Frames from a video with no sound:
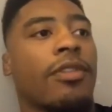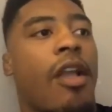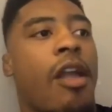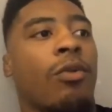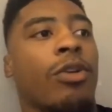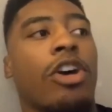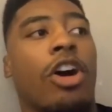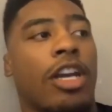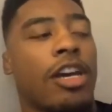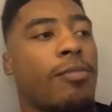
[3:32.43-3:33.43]
we all
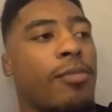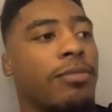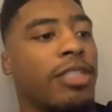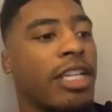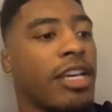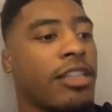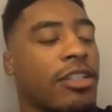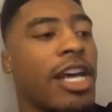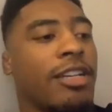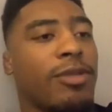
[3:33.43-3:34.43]
come up together. A lot of
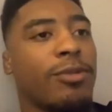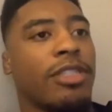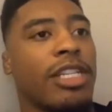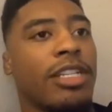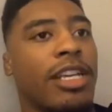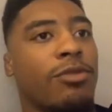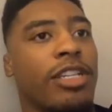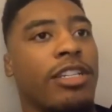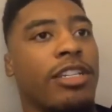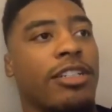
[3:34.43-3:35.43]
people think that we
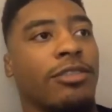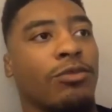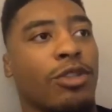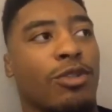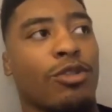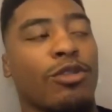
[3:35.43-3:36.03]
recruit